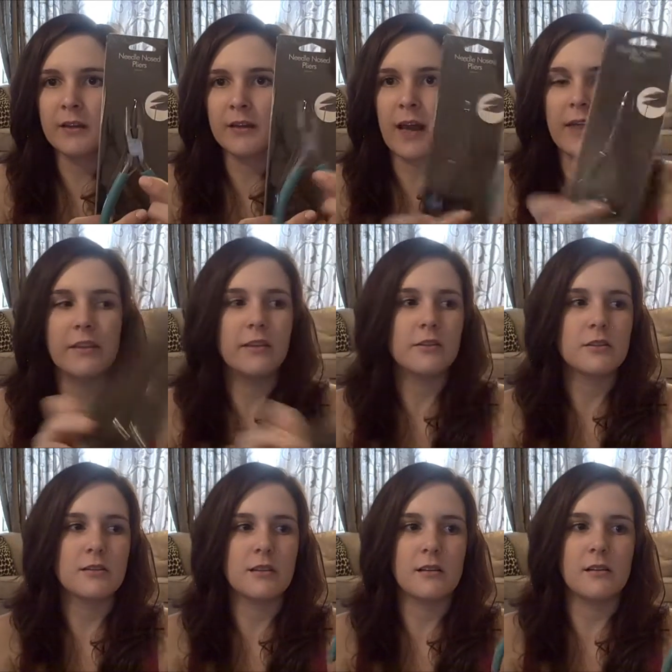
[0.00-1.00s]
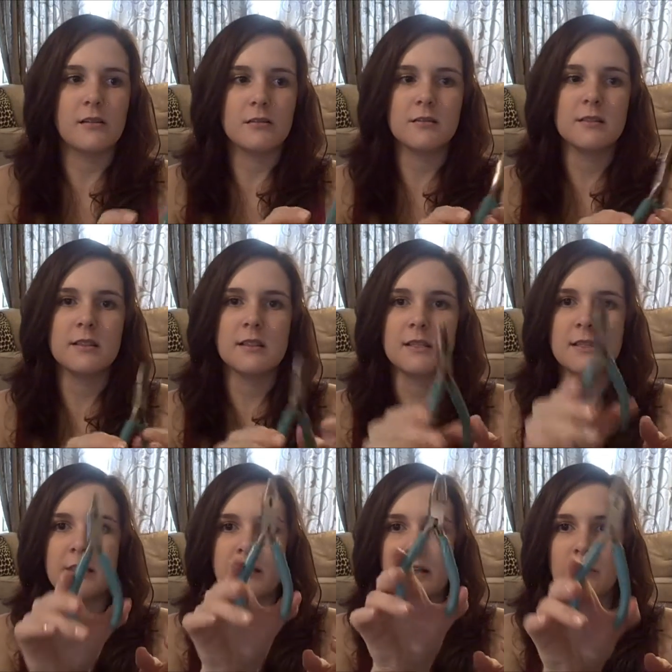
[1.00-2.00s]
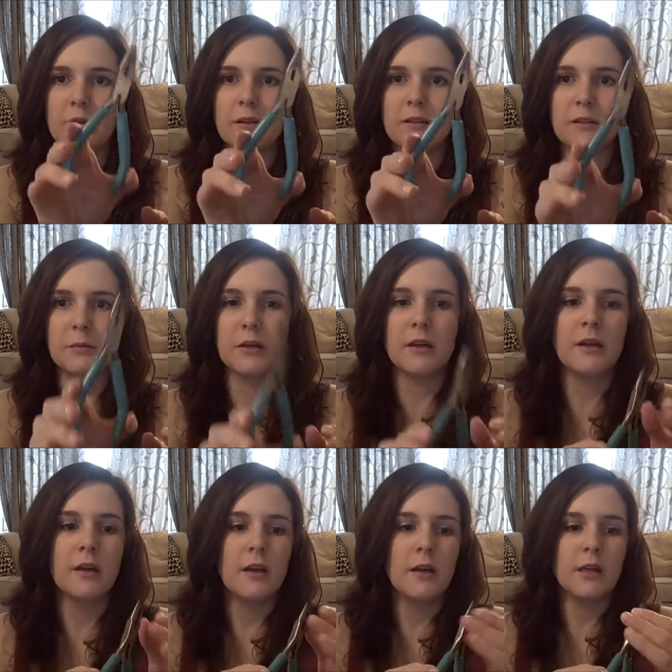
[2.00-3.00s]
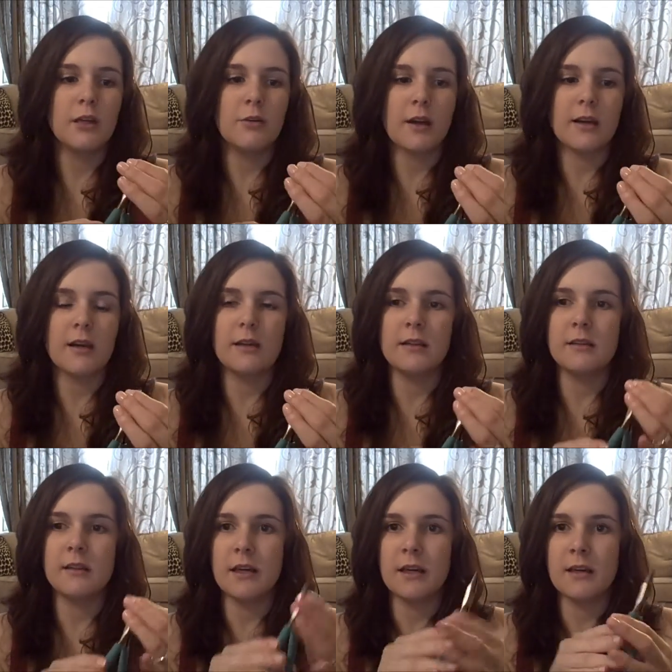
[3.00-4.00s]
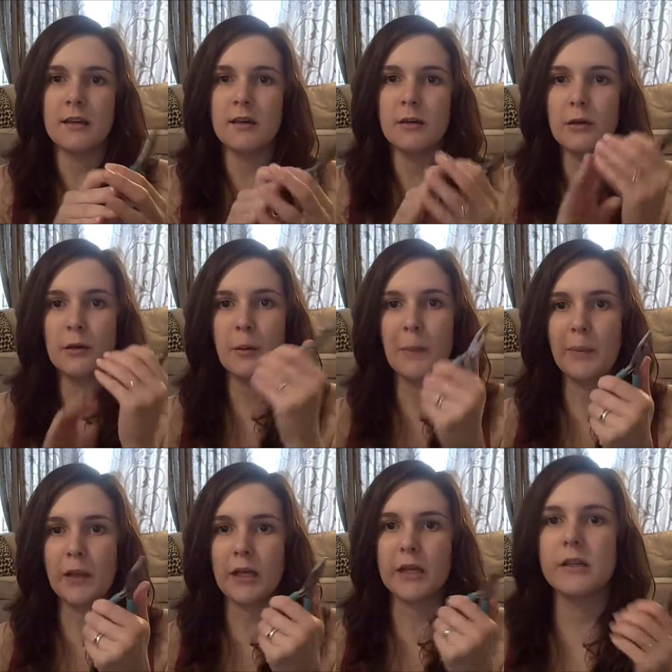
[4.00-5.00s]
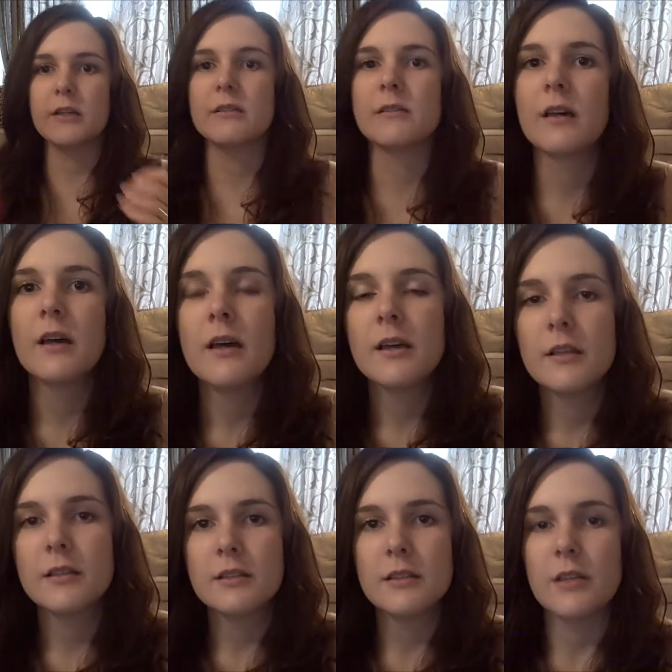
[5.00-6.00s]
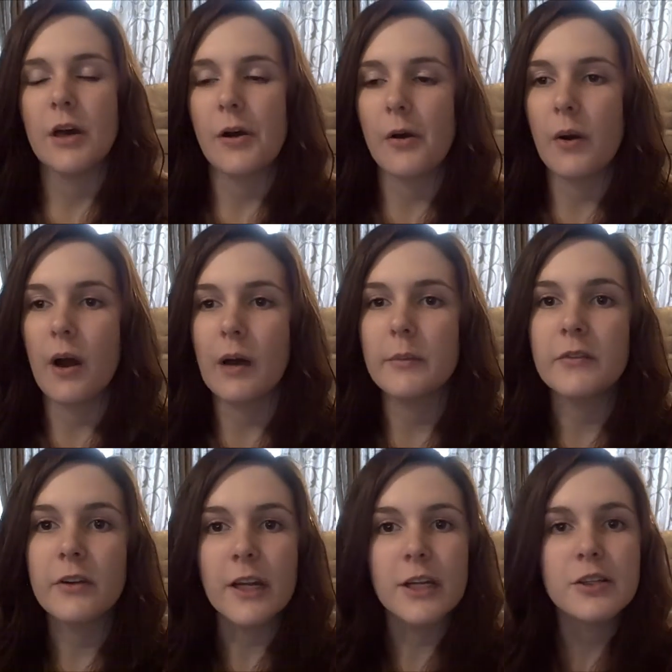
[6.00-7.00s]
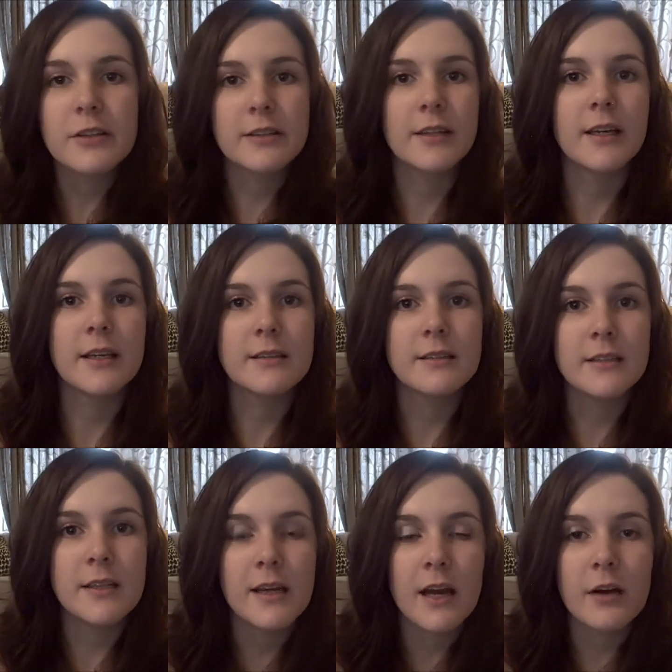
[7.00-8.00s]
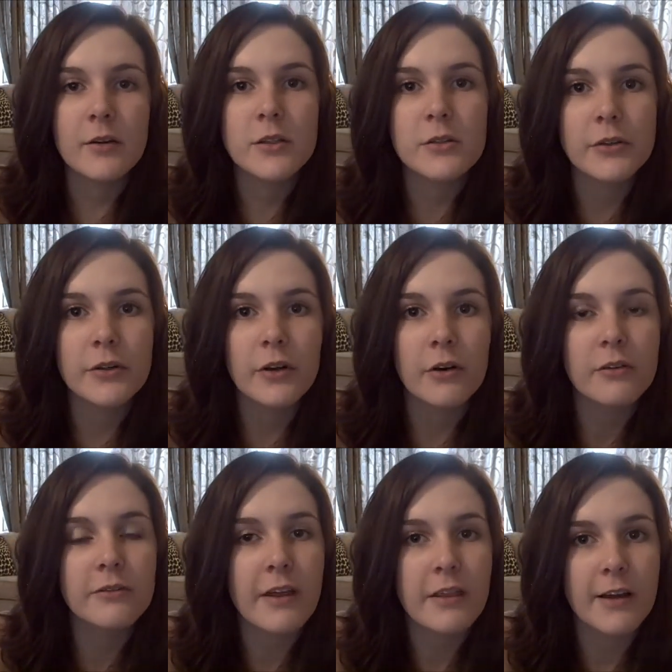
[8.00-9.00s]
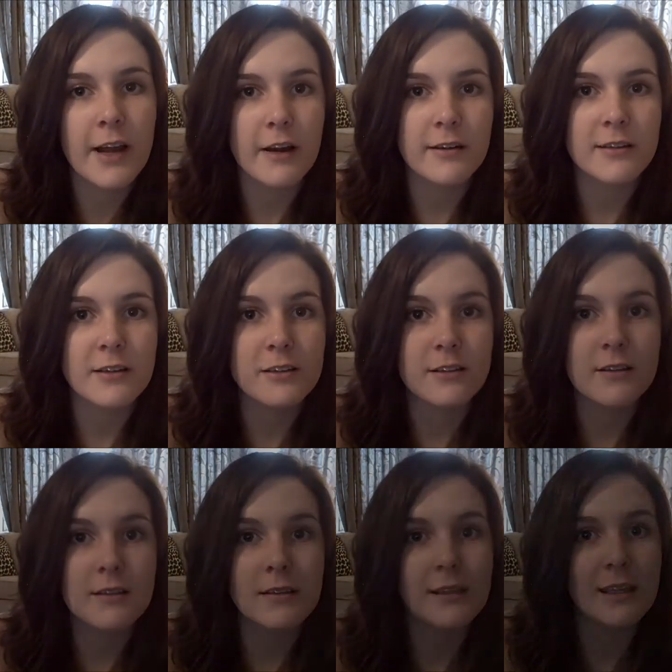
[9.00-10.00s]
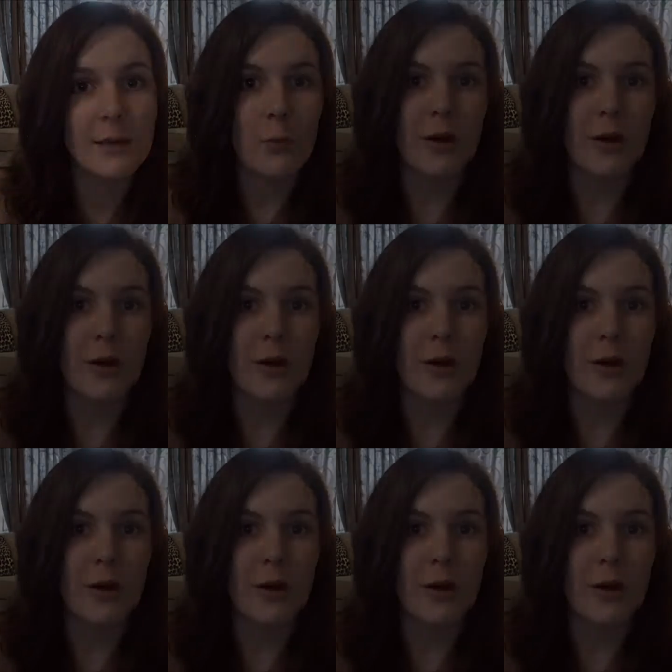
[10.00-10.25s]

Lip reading: yeah, these are just like little teeny ones, but you are going to need like pliers. So, if you're interested in seeing how to do your own feather hair extensions, then keep